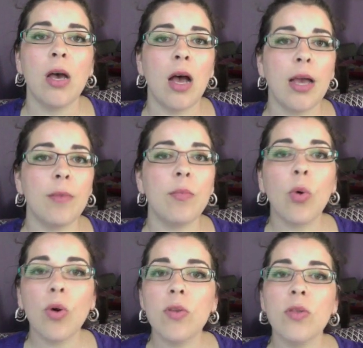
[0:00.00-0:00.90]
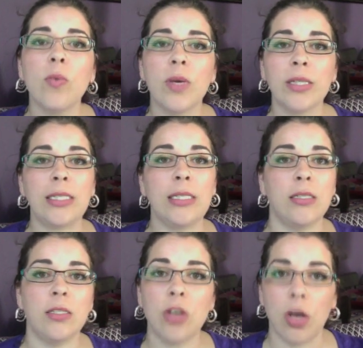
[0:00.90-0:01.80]
I am more than willing
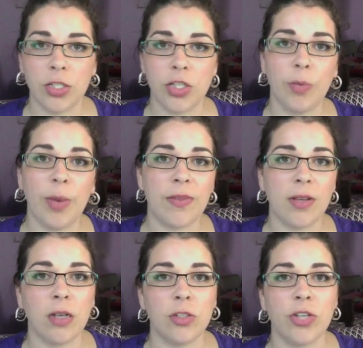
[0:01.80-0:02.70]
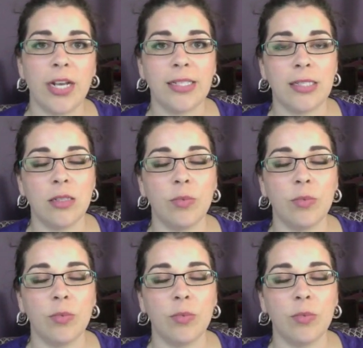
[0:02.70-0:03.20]
to talk to you about the contracts and the